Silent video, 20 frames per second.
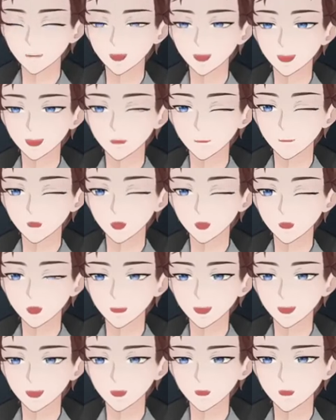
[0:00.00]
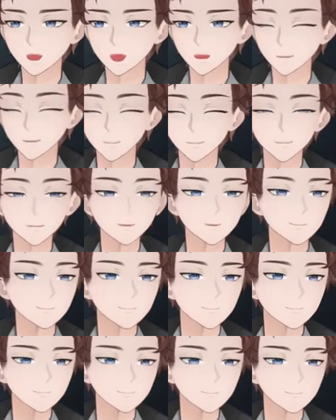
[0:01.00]
like way behind, dude.
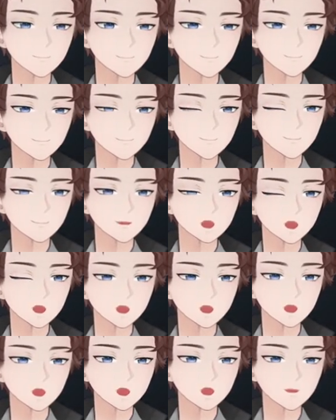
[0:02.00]
Oh,